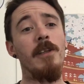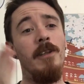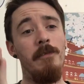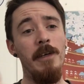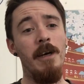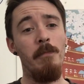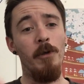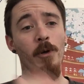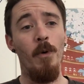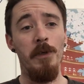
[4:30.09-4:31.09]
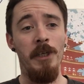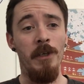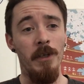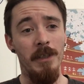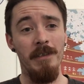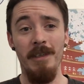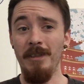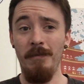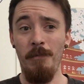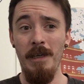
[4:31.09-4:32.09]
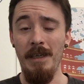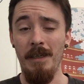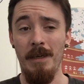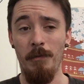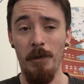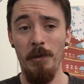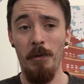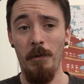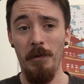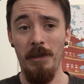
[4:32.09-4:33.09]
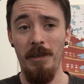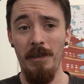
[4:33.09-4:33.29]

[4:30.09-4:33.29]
The thing I'm recording on doesn't really record,